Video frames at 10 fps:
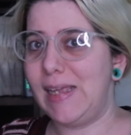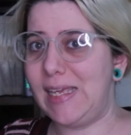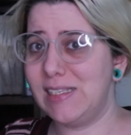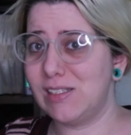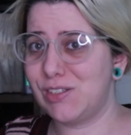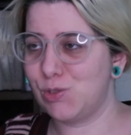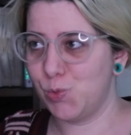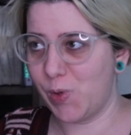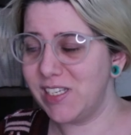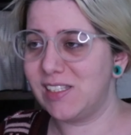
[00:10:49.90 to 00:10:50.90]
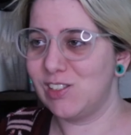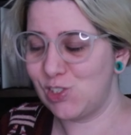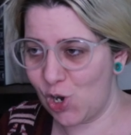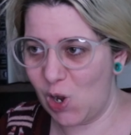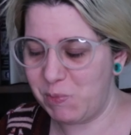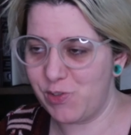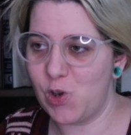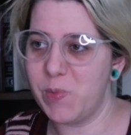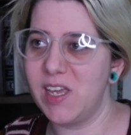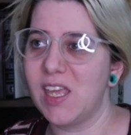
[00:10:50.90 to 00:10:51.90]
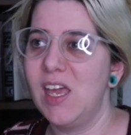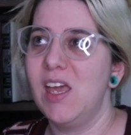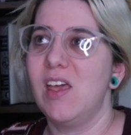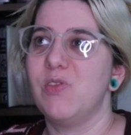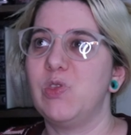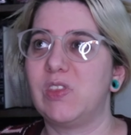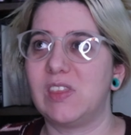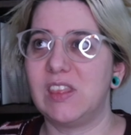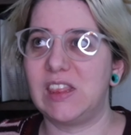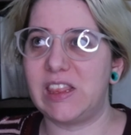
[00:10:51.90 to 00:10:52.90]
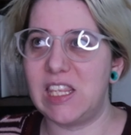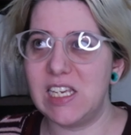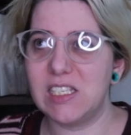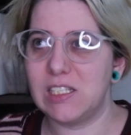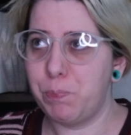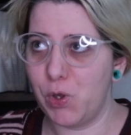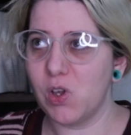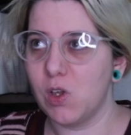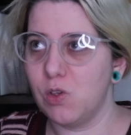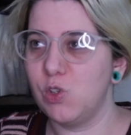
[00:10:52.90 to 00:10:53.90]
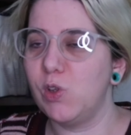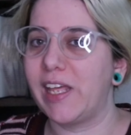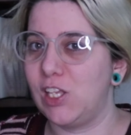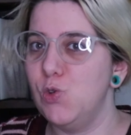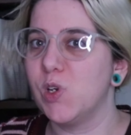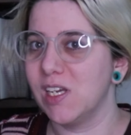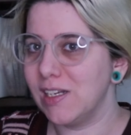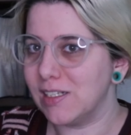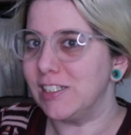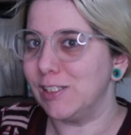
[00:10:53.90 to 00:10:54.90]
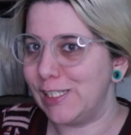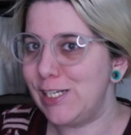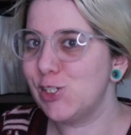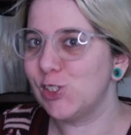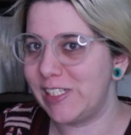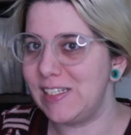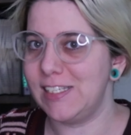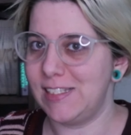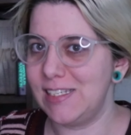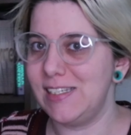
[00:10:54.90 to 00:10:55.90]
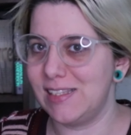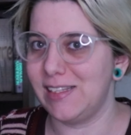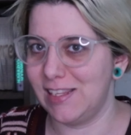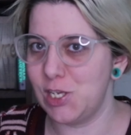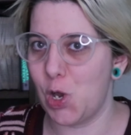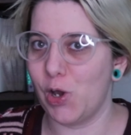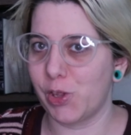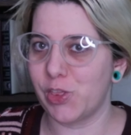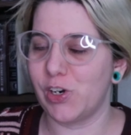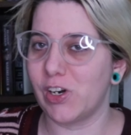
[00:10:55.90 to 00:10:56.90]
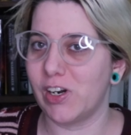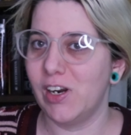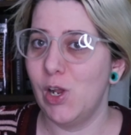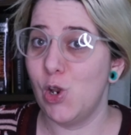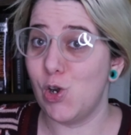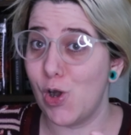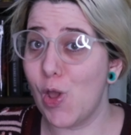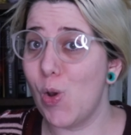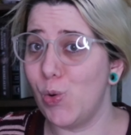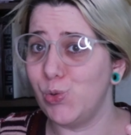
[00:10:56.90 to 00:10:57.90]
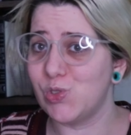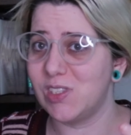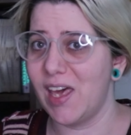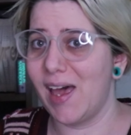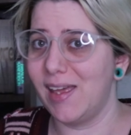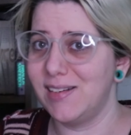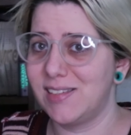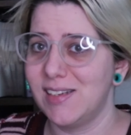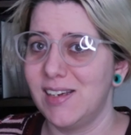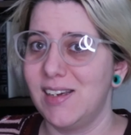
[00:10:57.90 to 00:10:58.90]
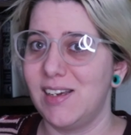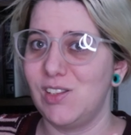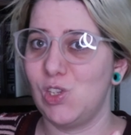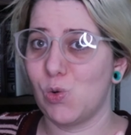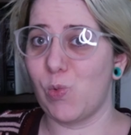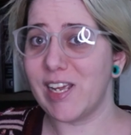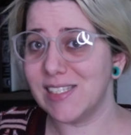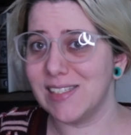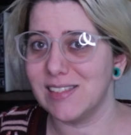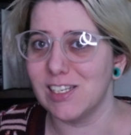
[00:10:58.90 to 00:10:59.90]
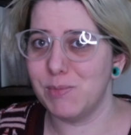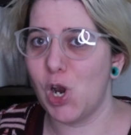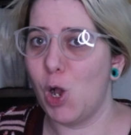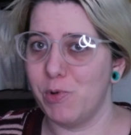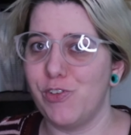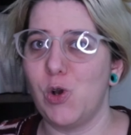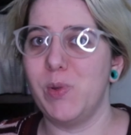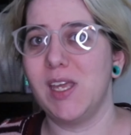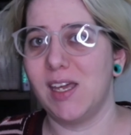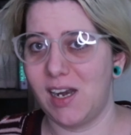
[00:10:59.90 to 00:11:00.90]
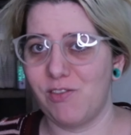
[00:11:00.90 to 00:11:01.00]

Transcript: is racist or homophobic, this book, like, you can clearly see that the author knows that the racism and homophobia and